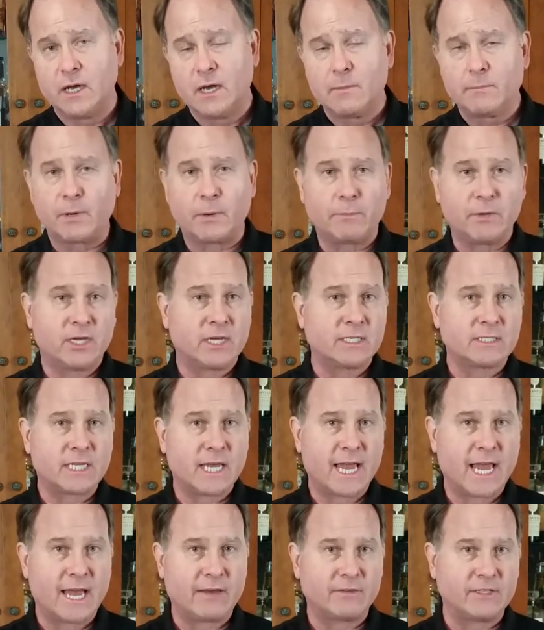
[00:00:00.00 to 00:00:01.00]
But because I
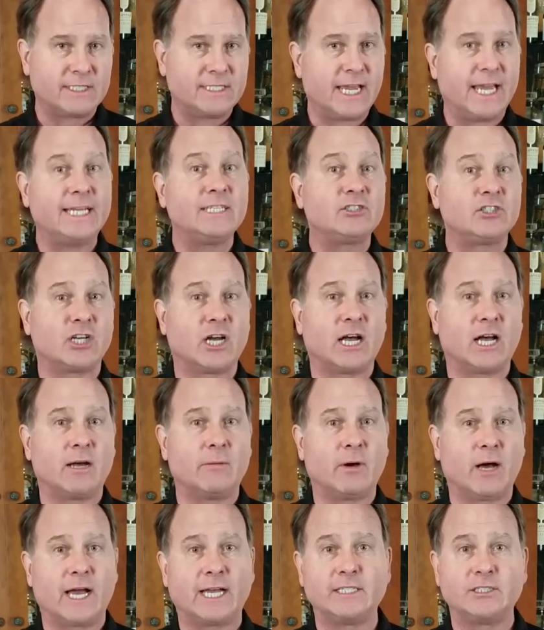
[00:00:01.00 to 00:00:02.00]
have a day
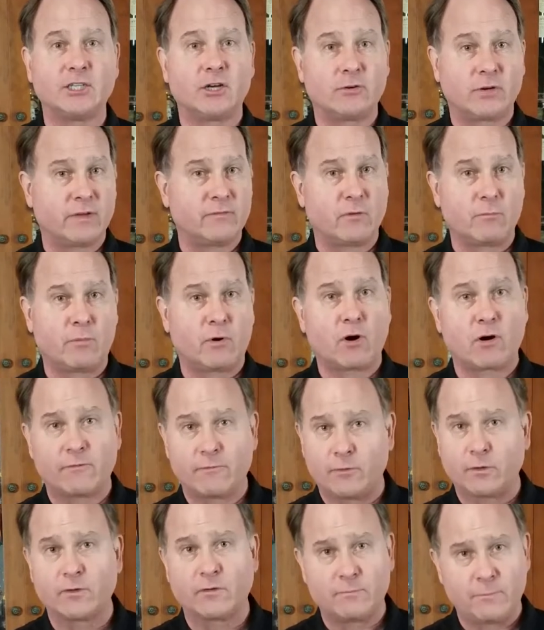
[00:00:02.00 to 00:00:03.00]
job, I don't have a bar
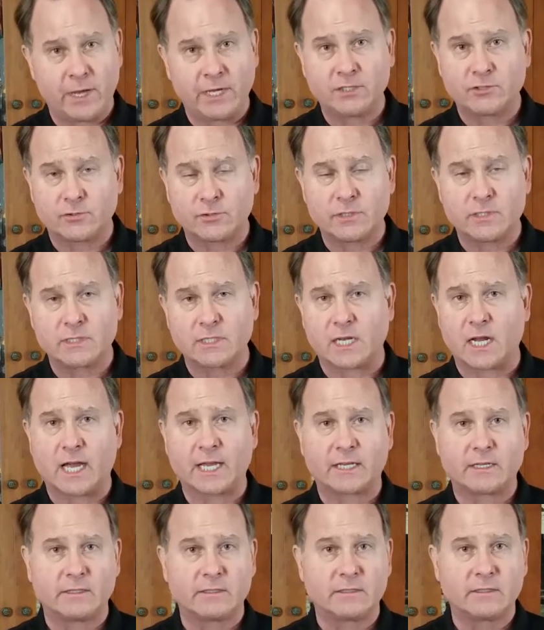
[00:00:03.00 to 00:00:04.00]
full of patrons that I
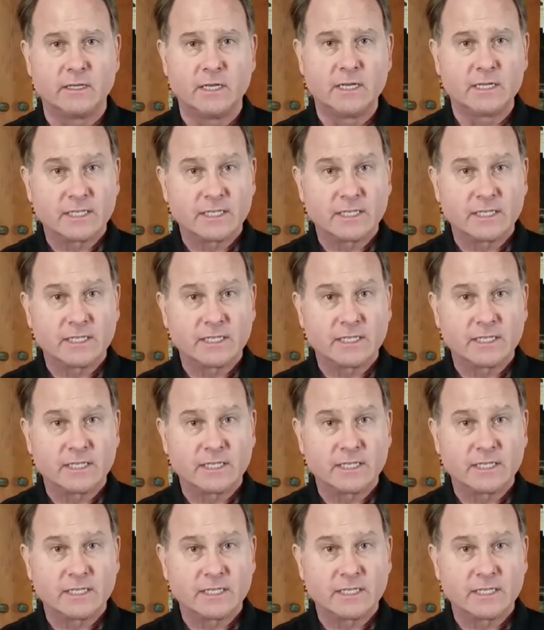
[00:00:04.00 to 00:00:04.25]
can